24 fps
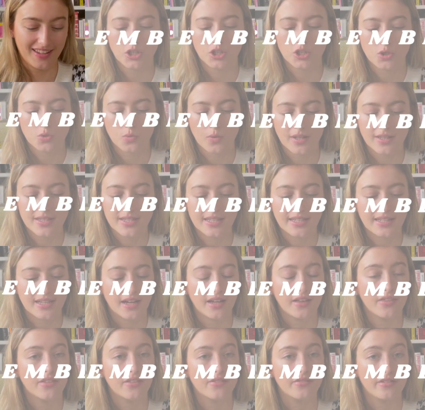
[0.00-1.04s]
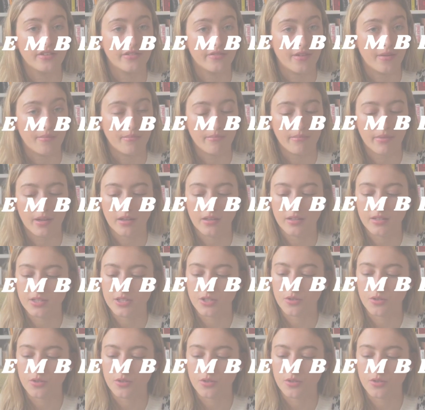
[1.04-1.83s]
29th of November